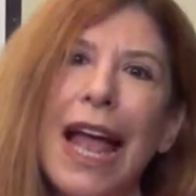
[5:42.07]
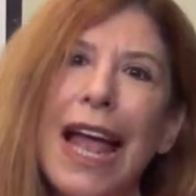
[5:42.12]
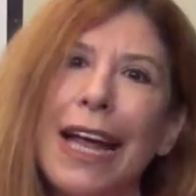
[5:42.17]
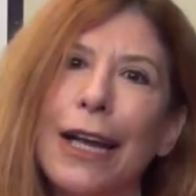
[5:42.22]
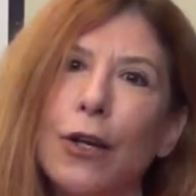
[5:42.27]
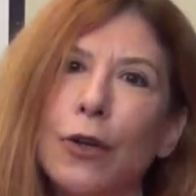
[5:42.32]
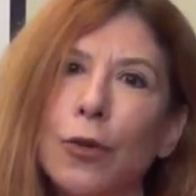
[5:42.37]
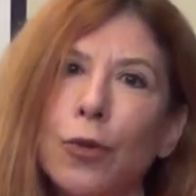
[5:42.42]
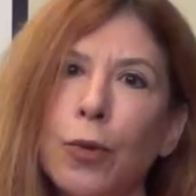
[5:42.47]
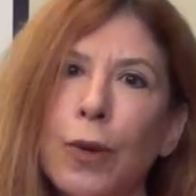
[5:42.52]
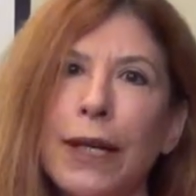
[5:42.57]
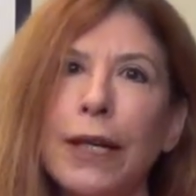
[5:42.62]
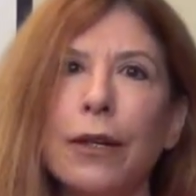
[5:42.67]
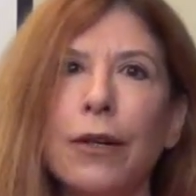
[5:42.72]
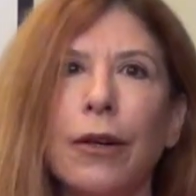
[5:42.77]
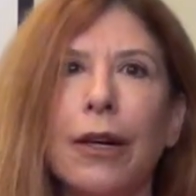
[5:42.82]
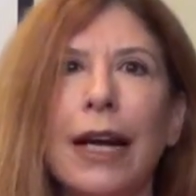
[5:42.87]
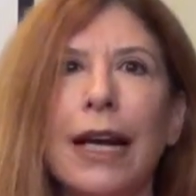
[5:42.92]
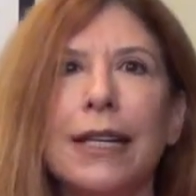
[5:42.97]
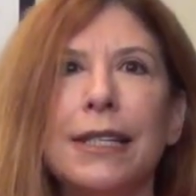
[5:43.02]
A
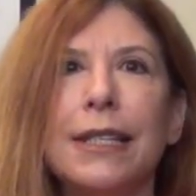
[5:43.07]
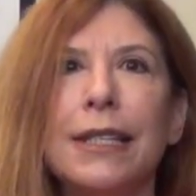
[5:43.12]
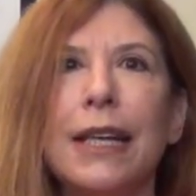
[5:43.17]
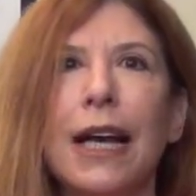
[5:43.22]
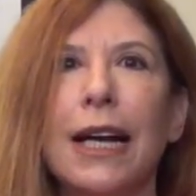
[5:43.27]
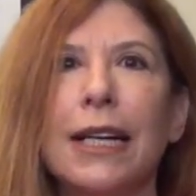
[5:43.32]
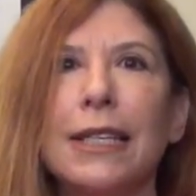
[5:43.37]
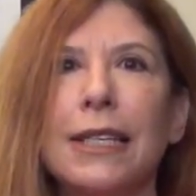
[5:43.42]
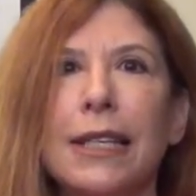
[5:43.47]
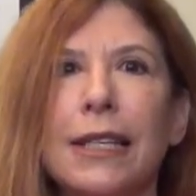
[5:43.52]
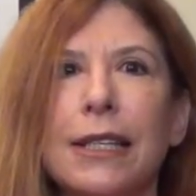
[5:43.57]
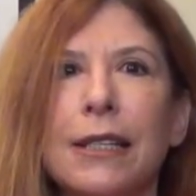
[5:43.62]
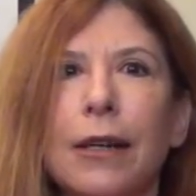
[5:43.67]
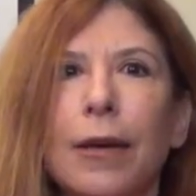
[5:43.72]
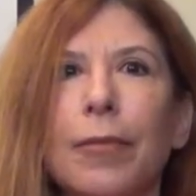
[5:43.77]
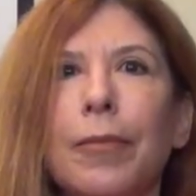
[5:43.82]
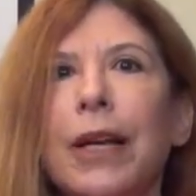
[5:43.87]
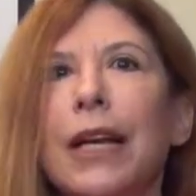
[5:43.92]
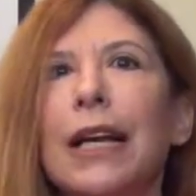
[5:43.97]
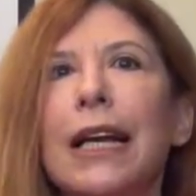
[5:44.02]
critical SCI
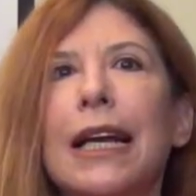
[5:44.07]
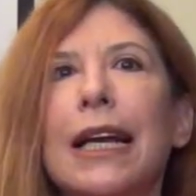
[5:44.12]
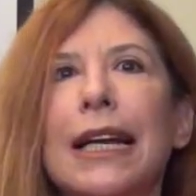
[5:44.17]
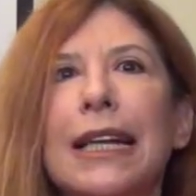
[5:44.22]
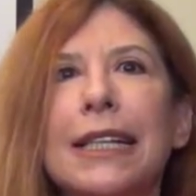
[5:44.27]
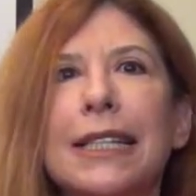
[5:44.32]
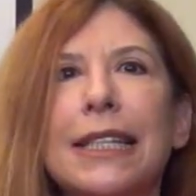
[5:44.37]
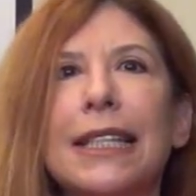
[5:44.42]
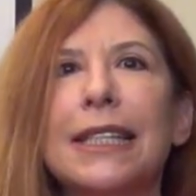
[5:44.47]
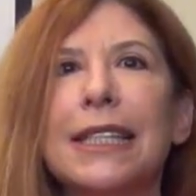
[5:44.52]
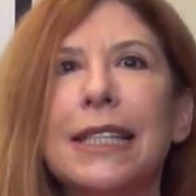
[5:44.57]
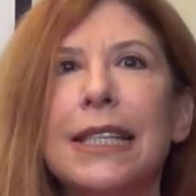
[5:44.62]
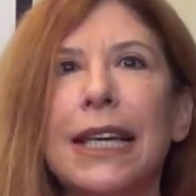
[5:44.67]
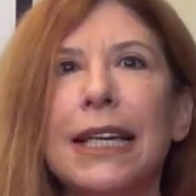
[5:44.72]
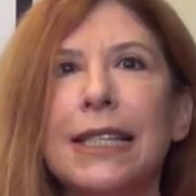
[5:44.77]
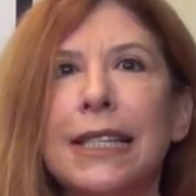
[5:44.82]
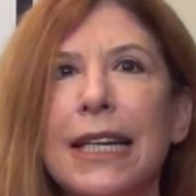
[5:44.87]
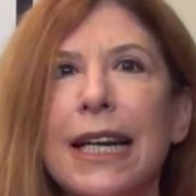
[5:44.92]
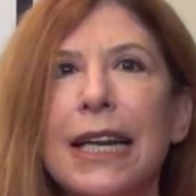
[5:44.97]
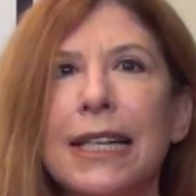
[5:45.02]
system is
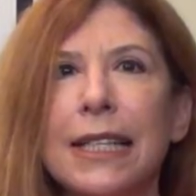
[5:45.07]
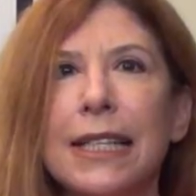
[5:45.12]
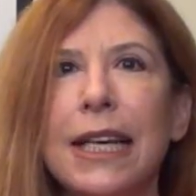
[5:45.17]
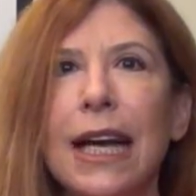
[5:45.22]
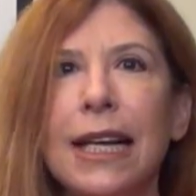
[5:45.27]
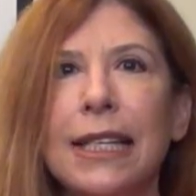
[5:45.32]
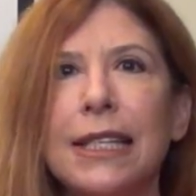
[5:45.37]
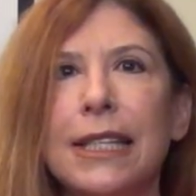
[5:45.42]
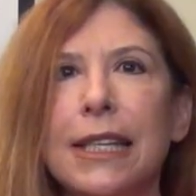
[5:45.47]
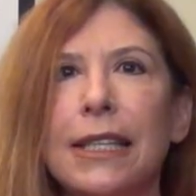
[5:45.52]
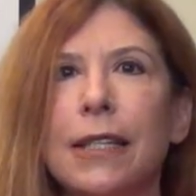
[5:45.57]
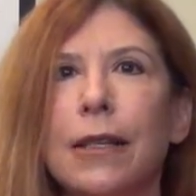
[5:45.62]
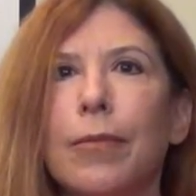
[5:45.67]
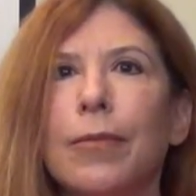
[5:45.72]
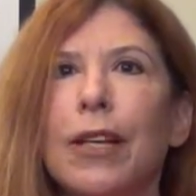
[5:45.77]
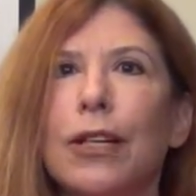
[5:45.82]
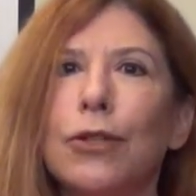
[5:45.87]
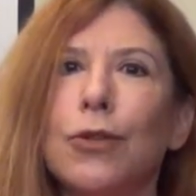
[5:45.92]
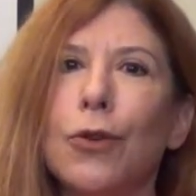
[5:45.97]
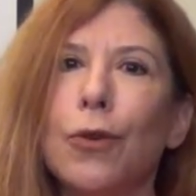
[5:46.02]
an SCI
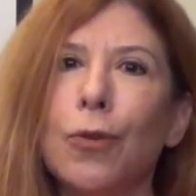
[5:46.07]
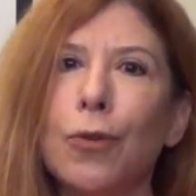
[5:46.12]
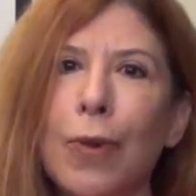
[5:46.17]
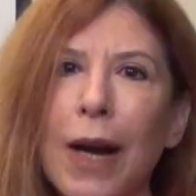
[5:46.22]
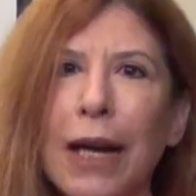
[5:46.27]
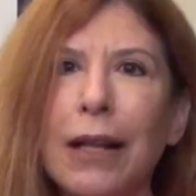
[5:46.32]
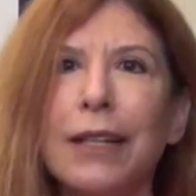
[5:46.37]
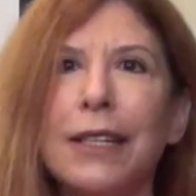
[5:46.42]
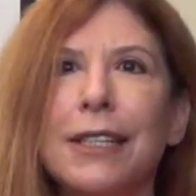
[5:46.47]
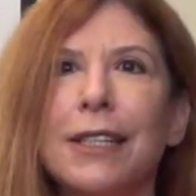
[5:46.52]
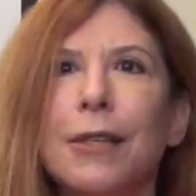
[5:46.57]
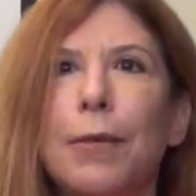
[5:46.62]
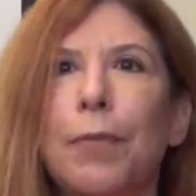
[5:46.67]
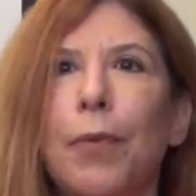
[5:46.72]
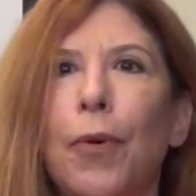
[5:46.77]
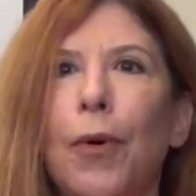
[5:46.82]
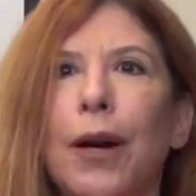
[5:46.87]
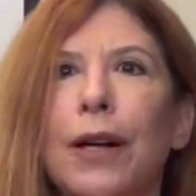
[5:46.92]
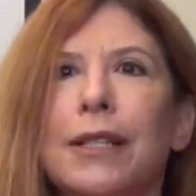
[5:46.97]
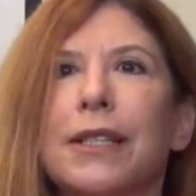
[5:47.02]
system that directly
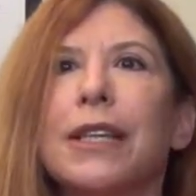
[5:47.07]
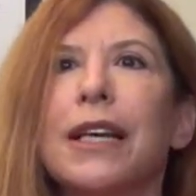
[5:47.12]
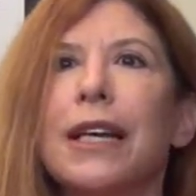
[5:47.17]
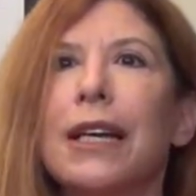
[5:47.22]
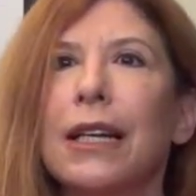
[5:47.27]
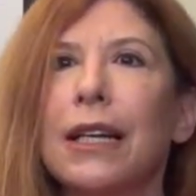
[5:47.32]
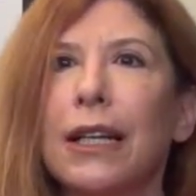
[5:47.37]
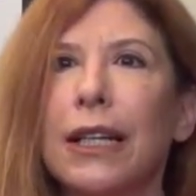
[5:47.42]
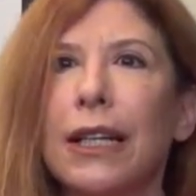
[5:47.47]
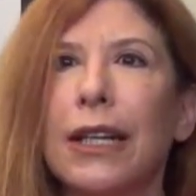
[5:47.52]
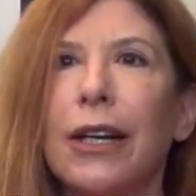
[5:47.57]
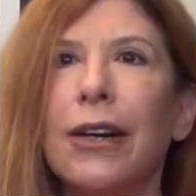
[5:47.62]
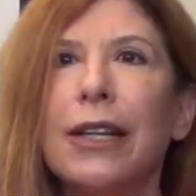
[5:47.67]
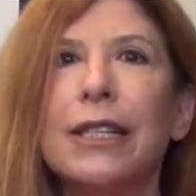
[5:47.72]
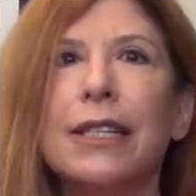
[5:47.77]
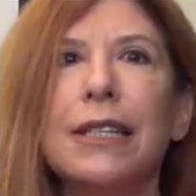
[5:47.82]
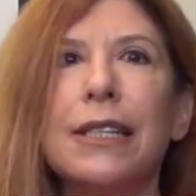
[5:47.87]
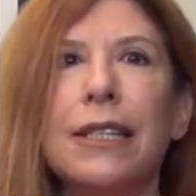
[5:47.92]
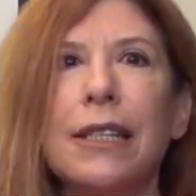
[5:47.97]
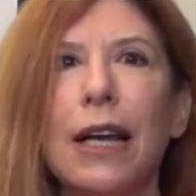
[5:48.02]
supports
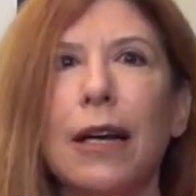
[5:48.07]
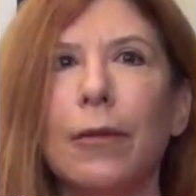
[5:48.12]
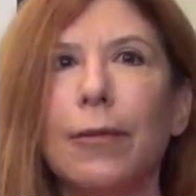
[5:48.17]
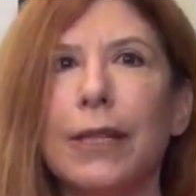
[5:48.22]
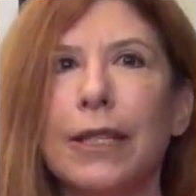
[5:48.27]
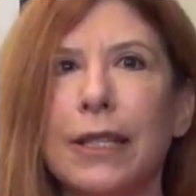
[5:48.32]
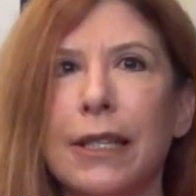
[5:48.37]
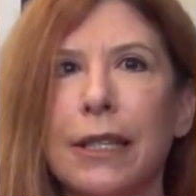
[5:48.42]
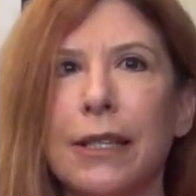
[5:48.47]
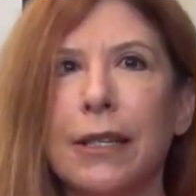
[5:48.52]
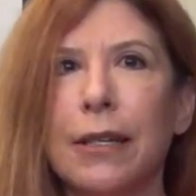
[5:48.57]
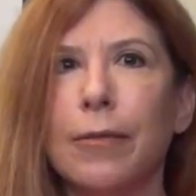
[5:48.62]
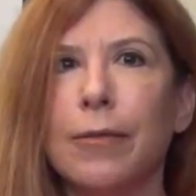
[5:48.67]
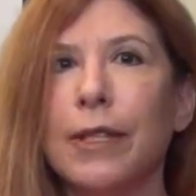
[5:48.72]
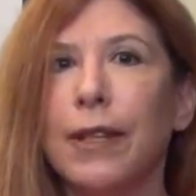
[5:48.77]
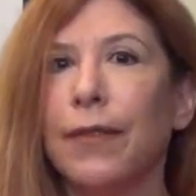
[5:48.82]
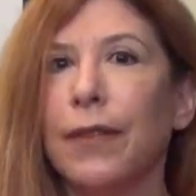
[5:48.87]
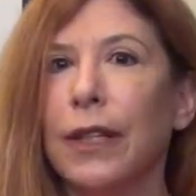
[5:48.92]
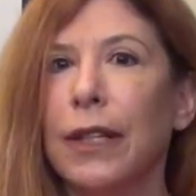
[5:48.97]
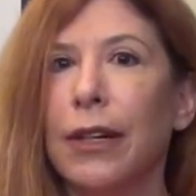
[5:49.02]
clearance and settlement
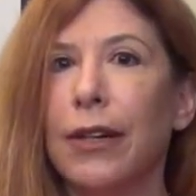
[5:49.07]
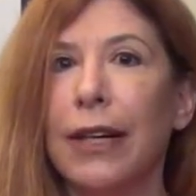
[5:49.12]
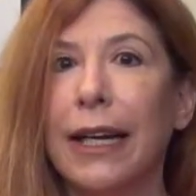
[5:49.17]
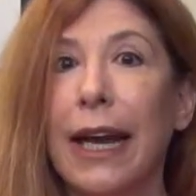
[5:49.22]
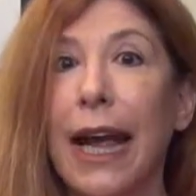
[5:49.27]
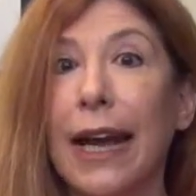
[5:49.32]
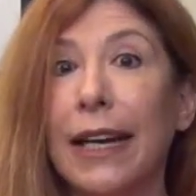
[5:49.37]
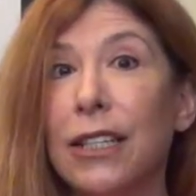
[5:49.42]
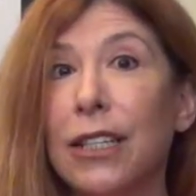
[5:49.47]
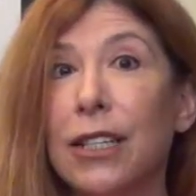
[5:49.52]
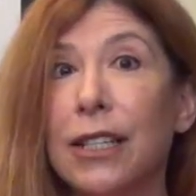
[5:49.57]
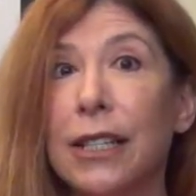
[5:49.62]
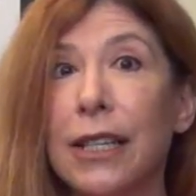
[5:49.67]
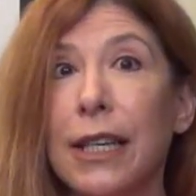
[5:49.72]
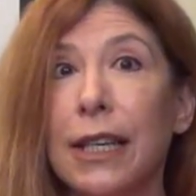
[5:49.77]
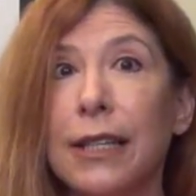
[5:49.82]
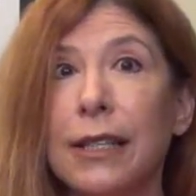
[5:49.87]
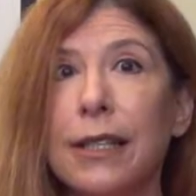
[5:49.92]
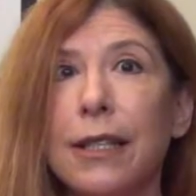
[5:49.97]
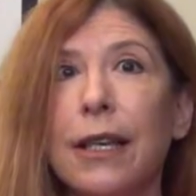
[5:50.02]
systems of clearing
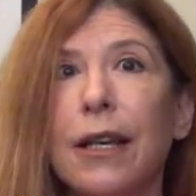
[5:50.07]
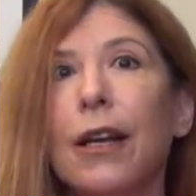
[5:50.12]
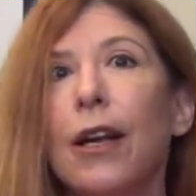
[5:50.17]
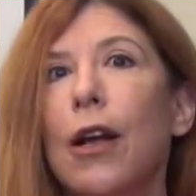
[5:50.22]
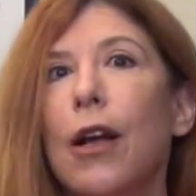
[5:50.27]
agencies,